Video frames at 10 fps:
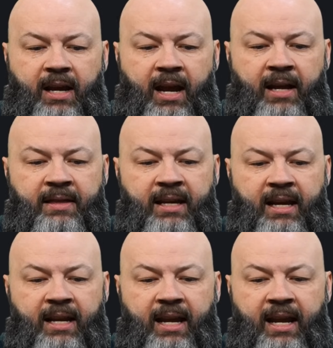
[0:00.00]
And
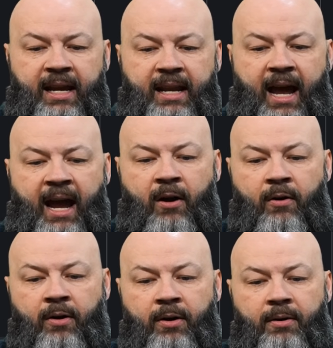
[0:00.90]
then in
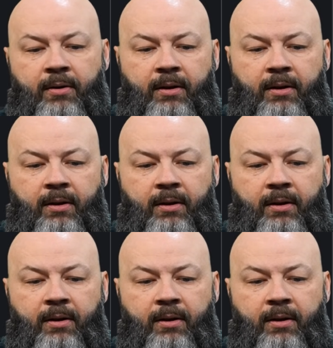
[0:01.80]
our